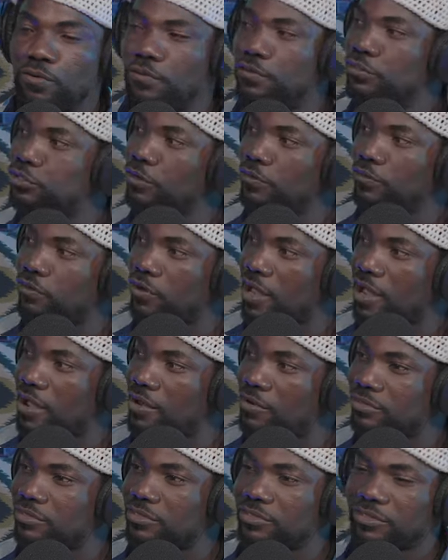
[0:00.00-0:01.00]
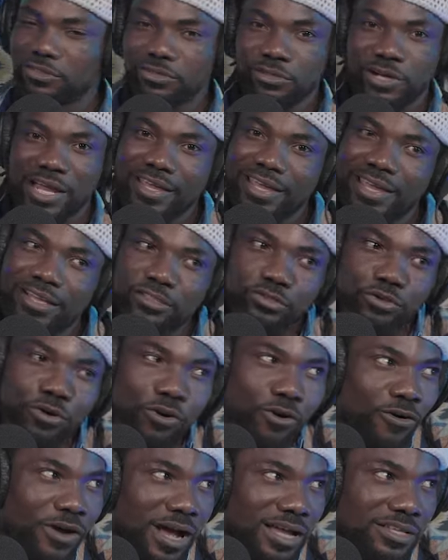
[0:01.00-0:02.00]
go feature for house, you know, like
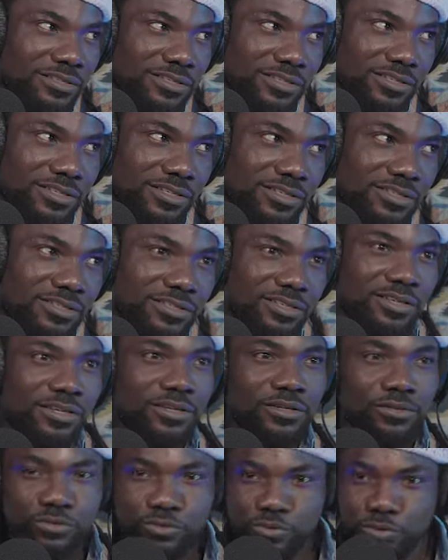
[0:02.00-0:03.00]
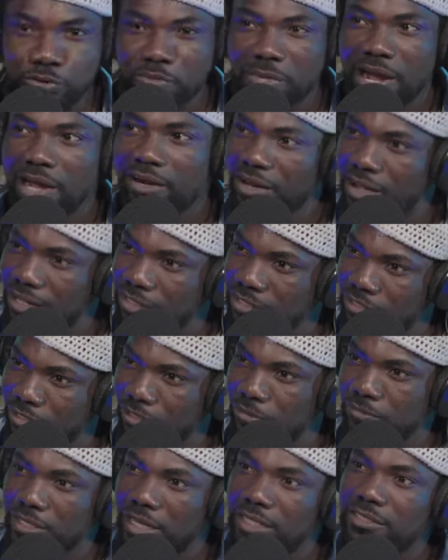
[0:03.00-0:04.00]
eto and things, to remind
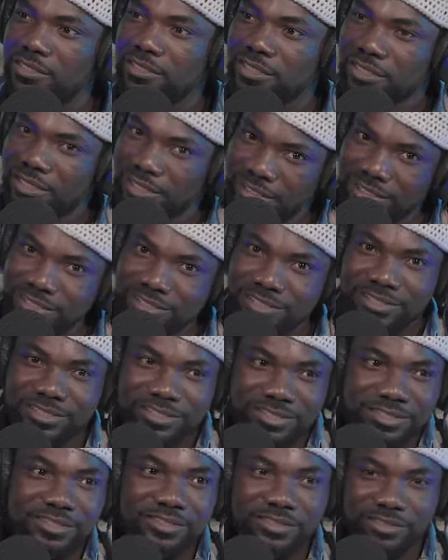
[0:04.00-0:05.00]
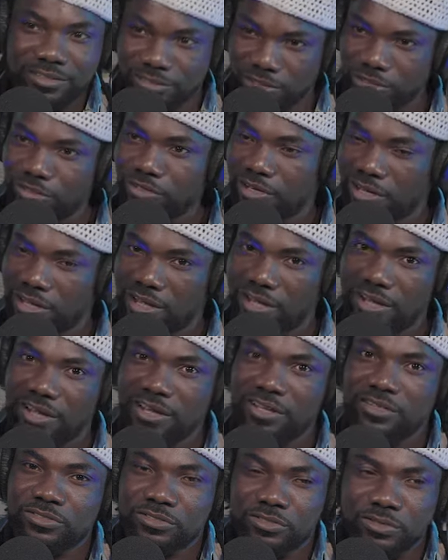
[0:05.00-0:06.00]
ourselves that this is too, you know,
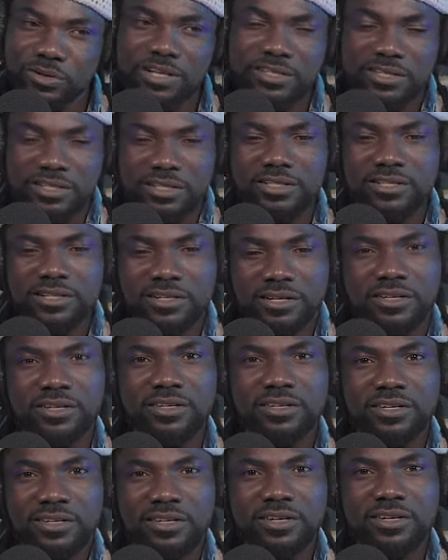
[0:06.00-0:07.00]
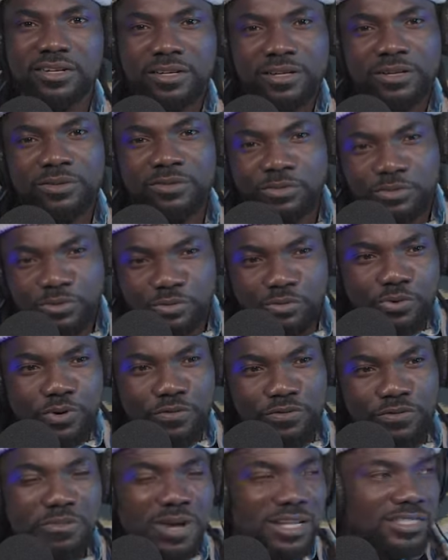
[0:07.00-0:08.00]
so I think we
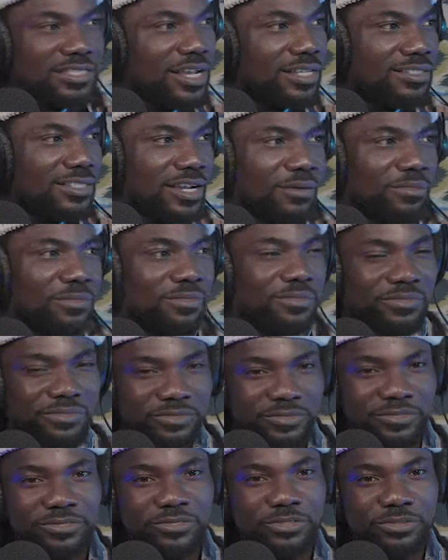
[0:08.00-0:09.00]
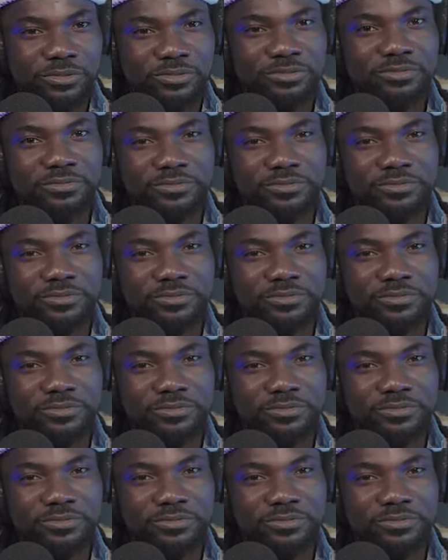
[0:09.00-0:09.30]
go feel massage them, you know.